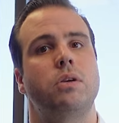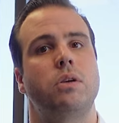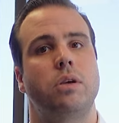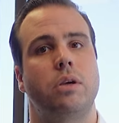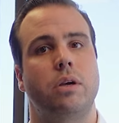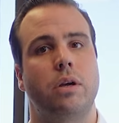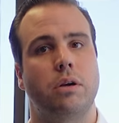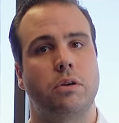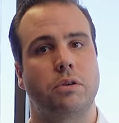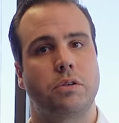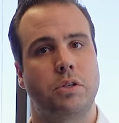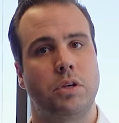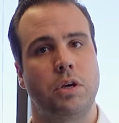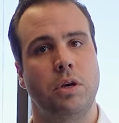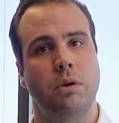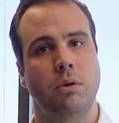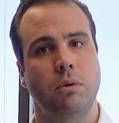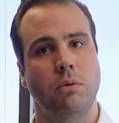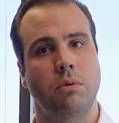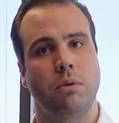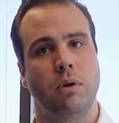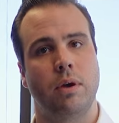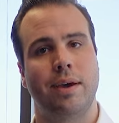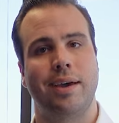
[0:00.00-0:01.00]
Year
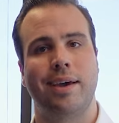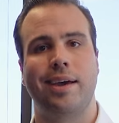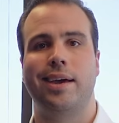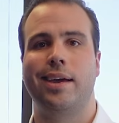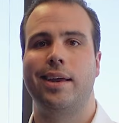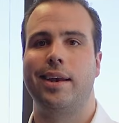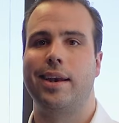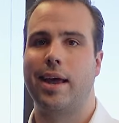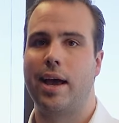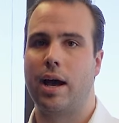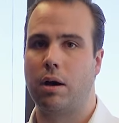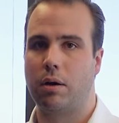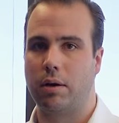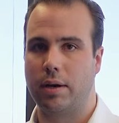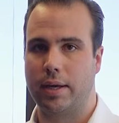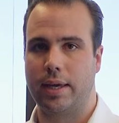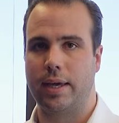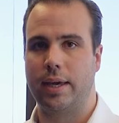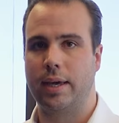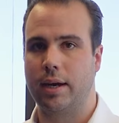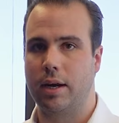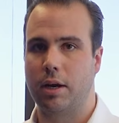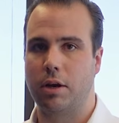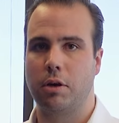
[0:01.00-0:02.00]
2, now
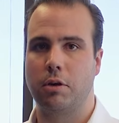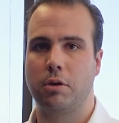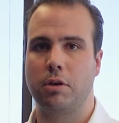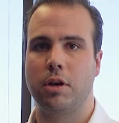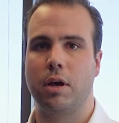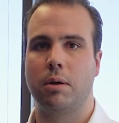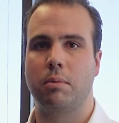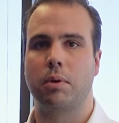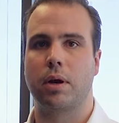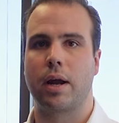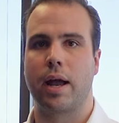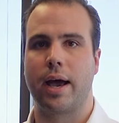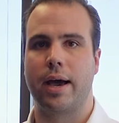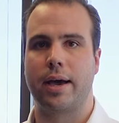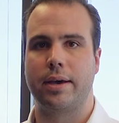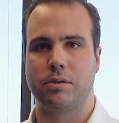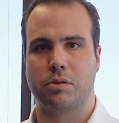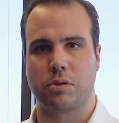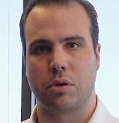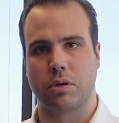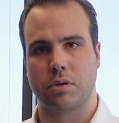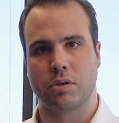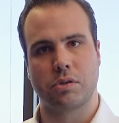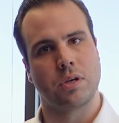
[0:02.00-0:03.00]
again, I know you number
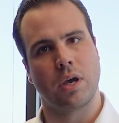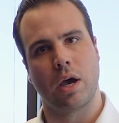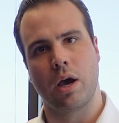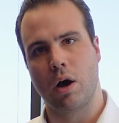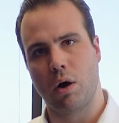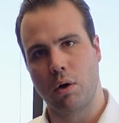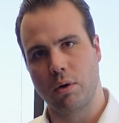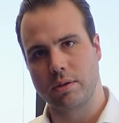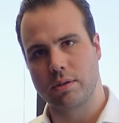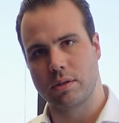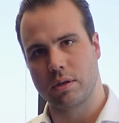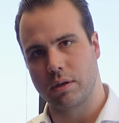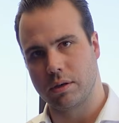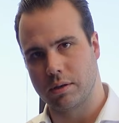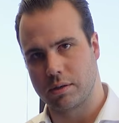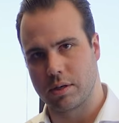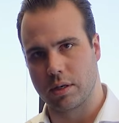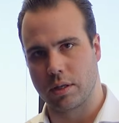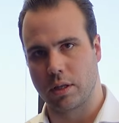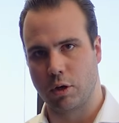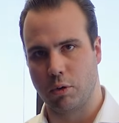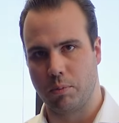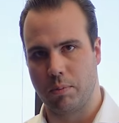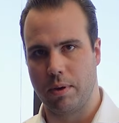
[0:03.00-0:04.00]
guys are going to say, oh, it's
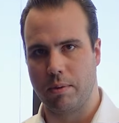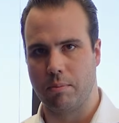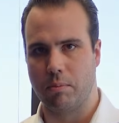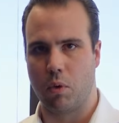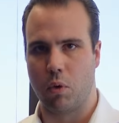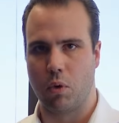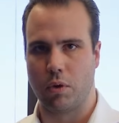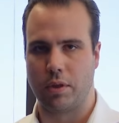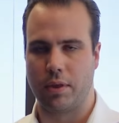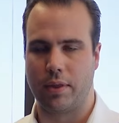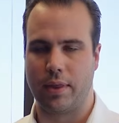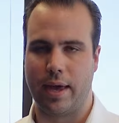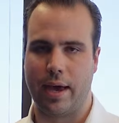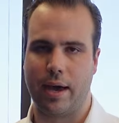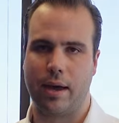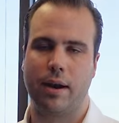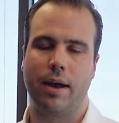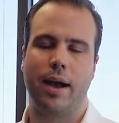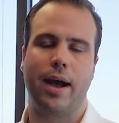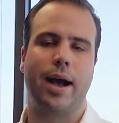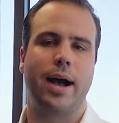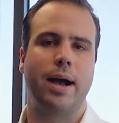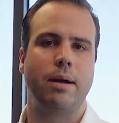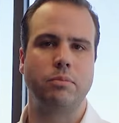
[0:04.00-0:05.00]
a little bit more than
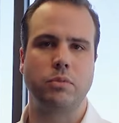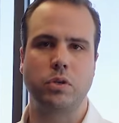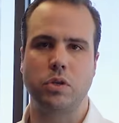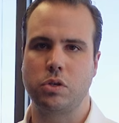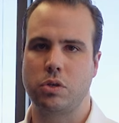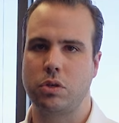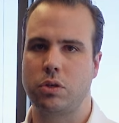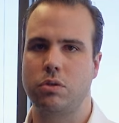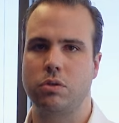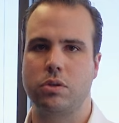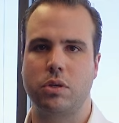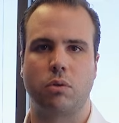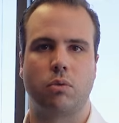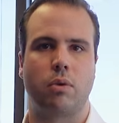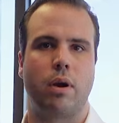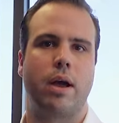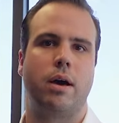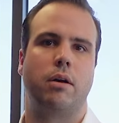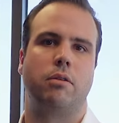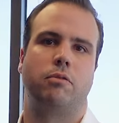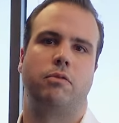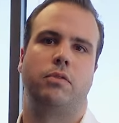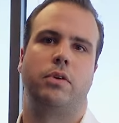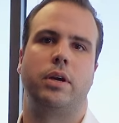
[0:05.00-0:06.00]
that. I'm just using
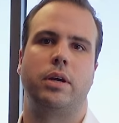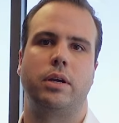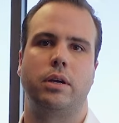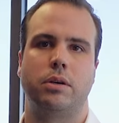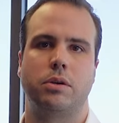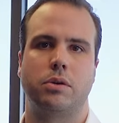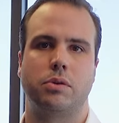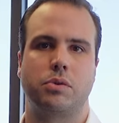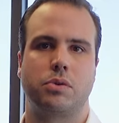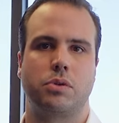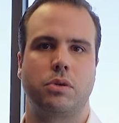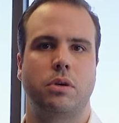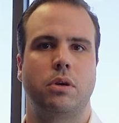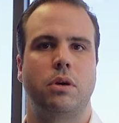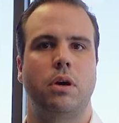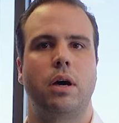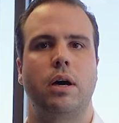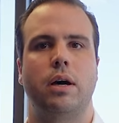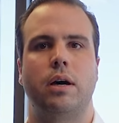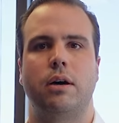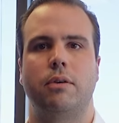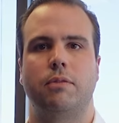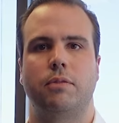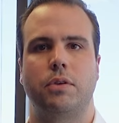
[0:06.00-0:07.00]
round figures
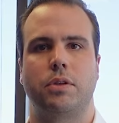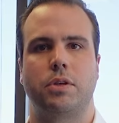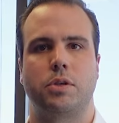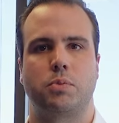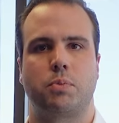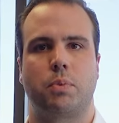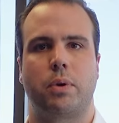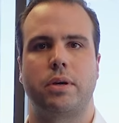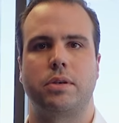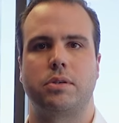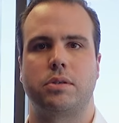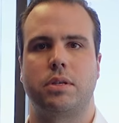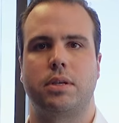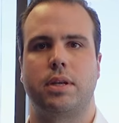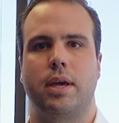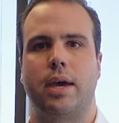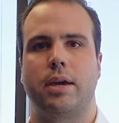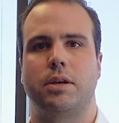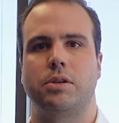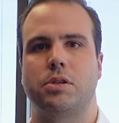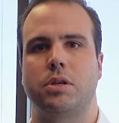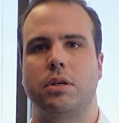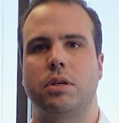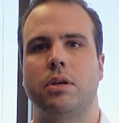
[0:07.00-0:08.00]
for this
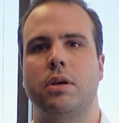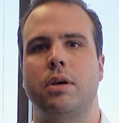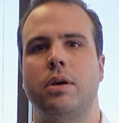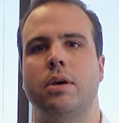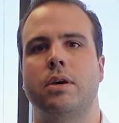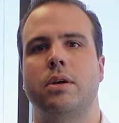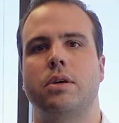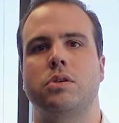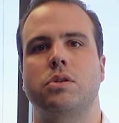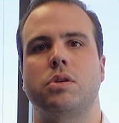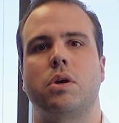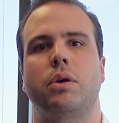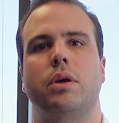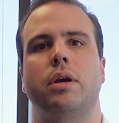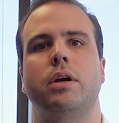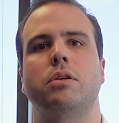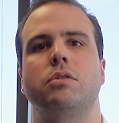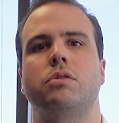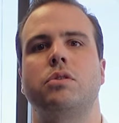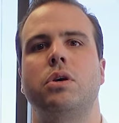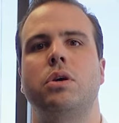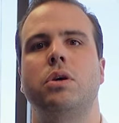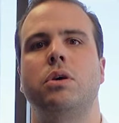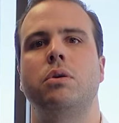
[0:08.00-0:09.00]
presentation. So year
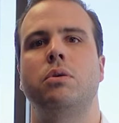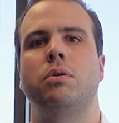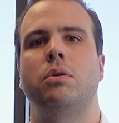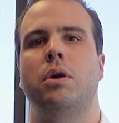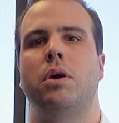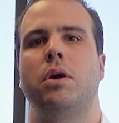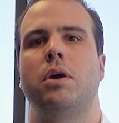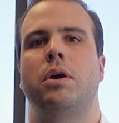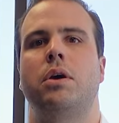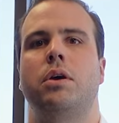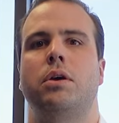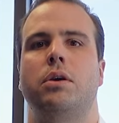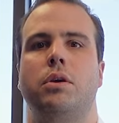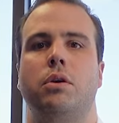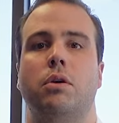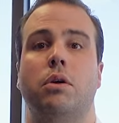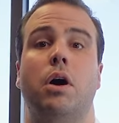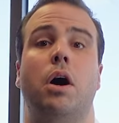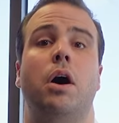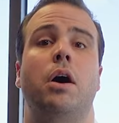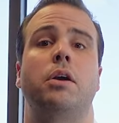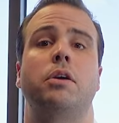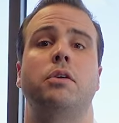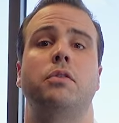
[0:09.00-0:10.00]
2,
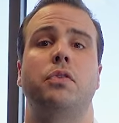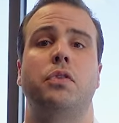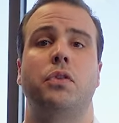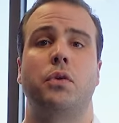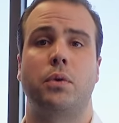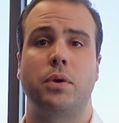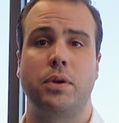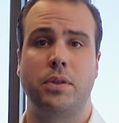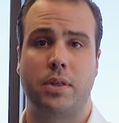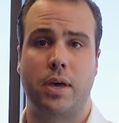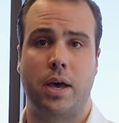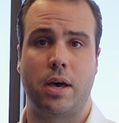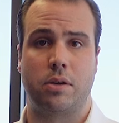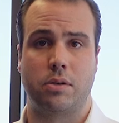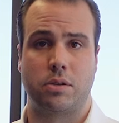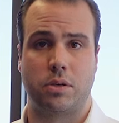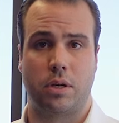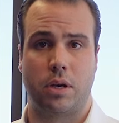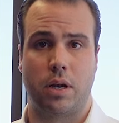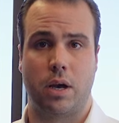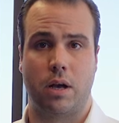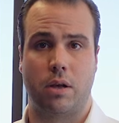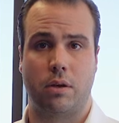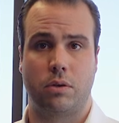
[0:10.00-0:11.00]
you're
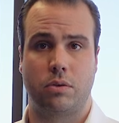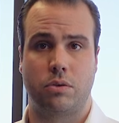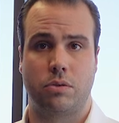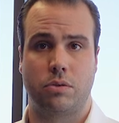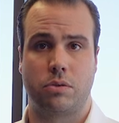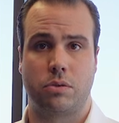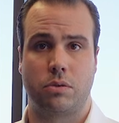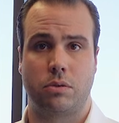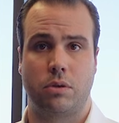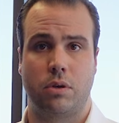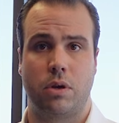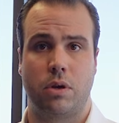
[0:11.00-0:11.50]
$103,000.